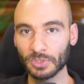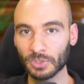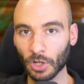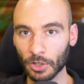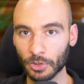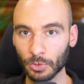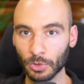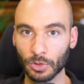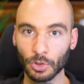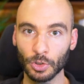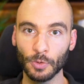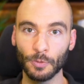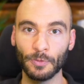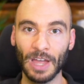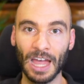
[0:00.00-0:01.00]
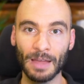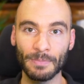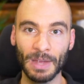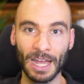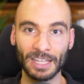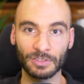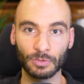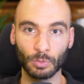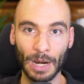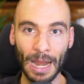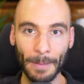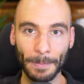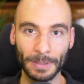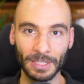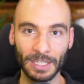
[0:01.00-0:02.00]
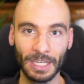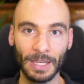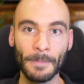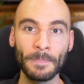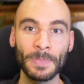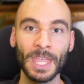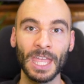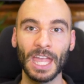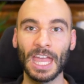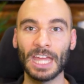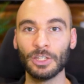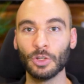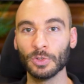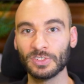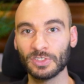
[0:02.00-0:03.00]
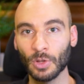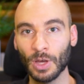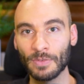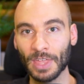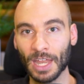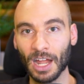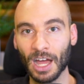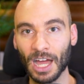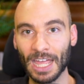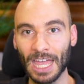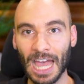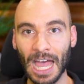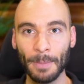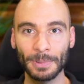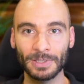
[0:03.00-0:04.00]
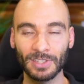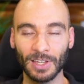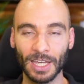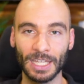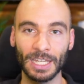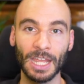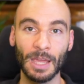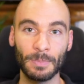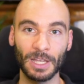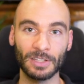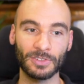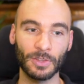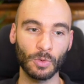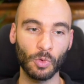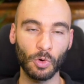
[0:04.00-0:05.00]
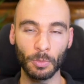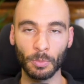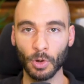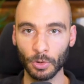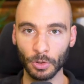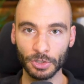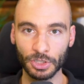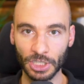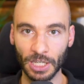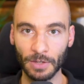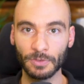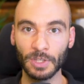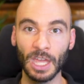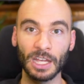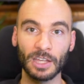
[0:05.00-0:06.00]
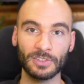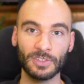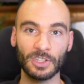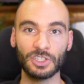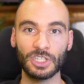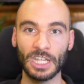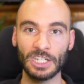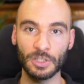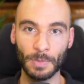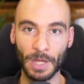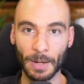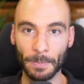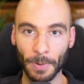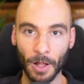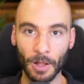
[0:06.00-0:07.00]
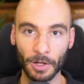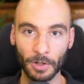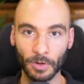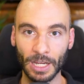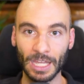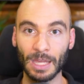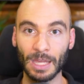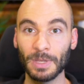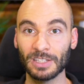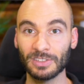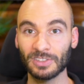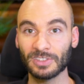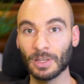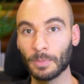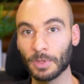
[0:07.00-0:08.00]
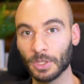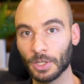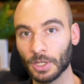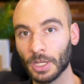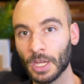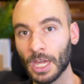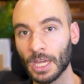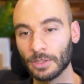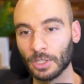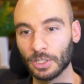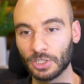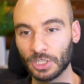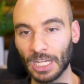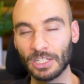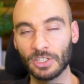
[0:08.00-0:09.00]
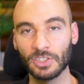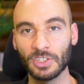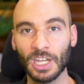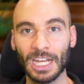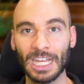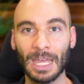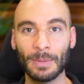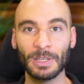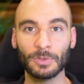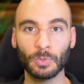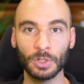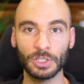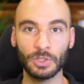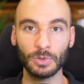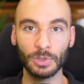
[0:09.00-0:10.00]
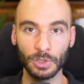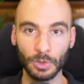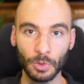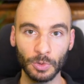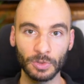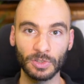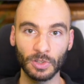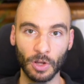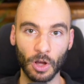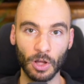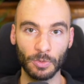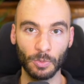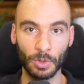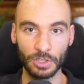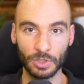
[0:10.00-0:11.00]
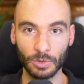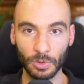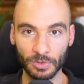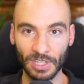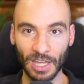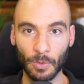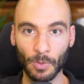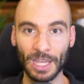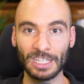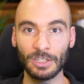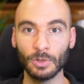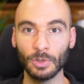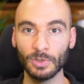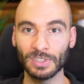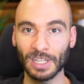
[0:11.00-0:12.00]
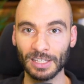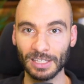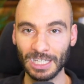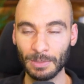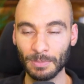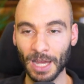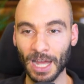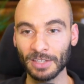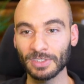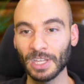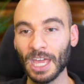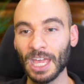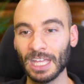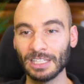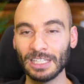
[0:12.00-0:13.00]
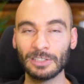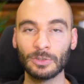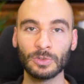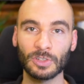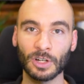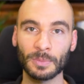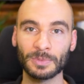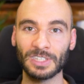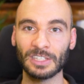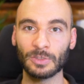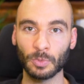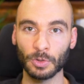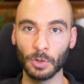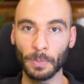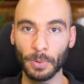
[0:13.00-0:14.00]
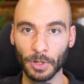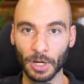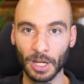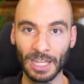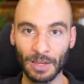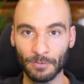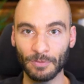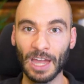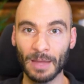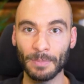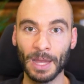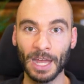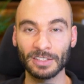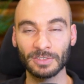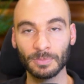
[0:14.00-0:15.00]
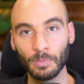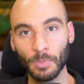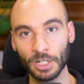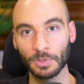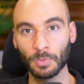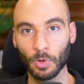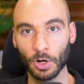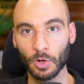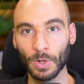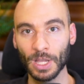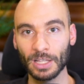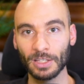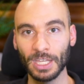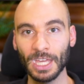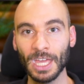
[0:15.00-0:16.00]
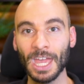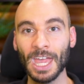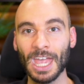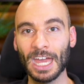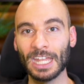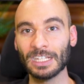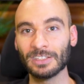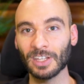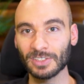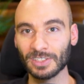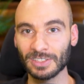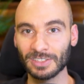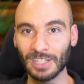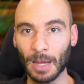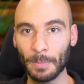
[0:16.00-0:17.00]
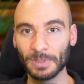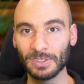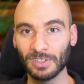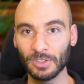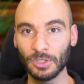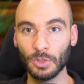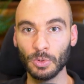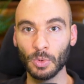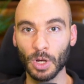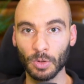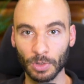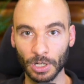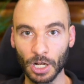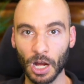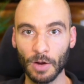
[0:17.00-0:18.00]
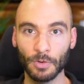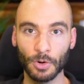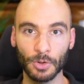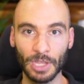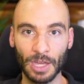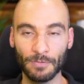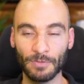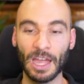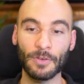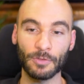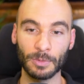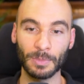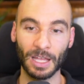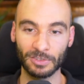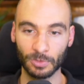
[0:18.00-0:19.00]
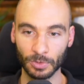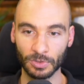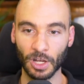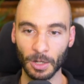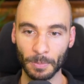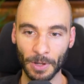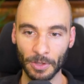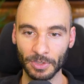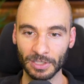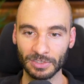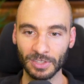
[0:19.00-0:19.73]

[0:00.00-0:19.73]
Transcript: will start to accrue fat mass rapidly, and you'll still have that high appetite because of the hormonal shift, because of the change in metabolic and because of some of the, the changes in dynamics once you lose uh, once you lose that weight and you lose that lean mass. It leads to a circumstance where you put on that fat mass much more quickly, and it doesn't stop until you recover that fat-free mass. So we'll talk about